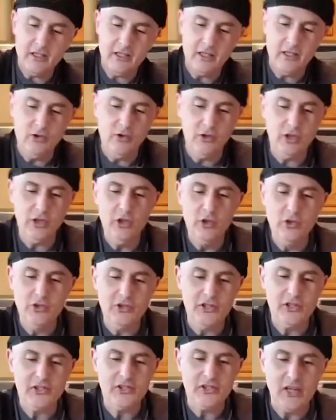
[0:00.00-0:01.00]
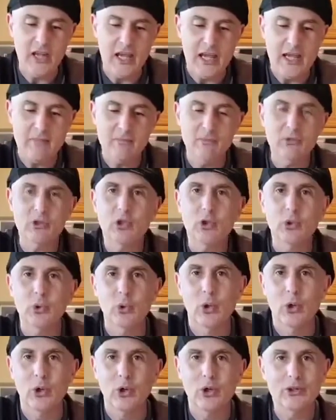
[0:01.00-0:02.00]
and you can use the same
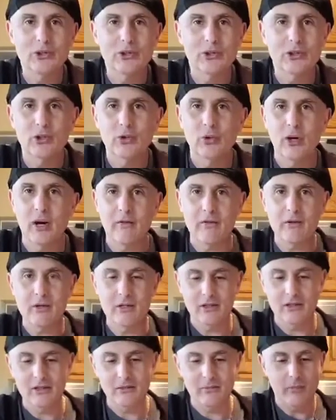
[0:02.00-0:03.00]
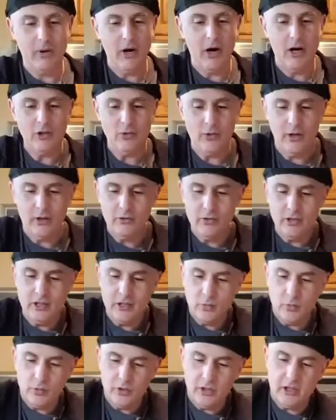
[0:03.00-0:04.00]
tool to do every part. So I don't
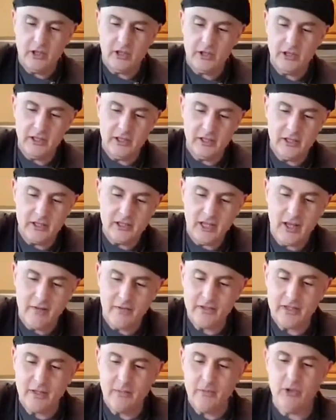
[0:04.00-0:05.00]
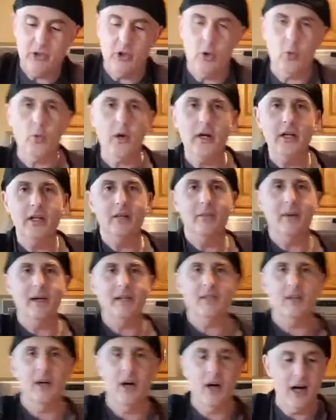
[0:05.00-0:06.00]
need to really clean this up because I'm gonna go right into
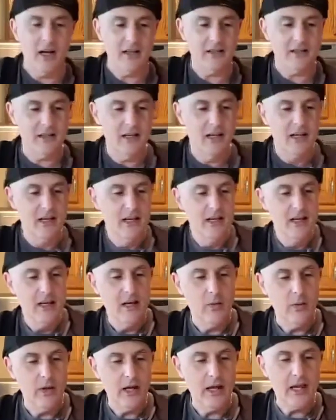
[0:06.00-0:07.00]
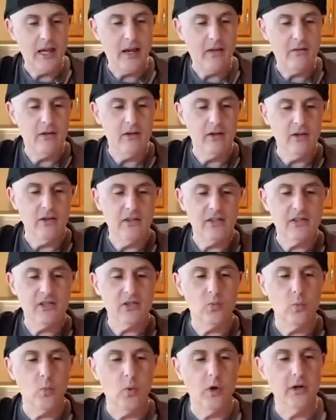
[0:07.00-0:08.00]
my sauce. And what I have here, this
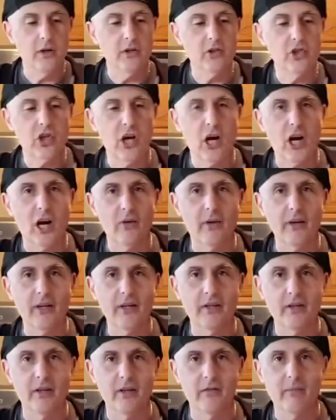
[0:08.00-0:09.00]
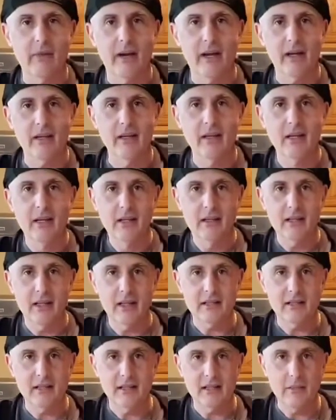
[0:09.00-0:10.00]
is 1 jar right here of my
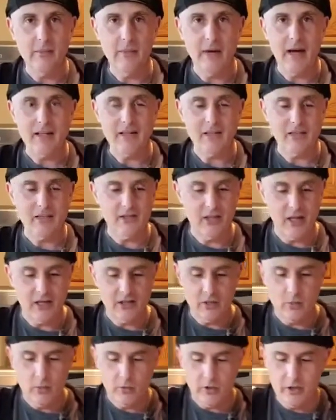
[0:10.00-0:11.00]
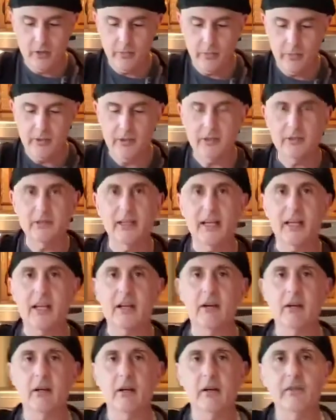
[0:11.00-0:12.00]
Taste and See pasta sauce. So we're gonna put a
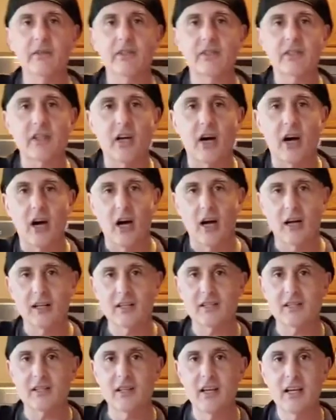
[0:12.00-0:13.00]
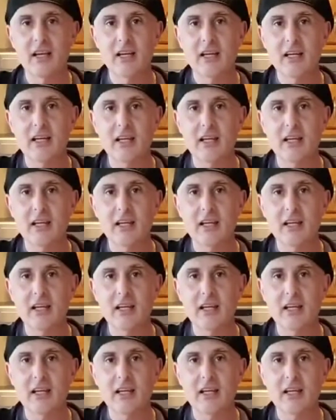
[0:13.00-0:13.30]
layer of sauce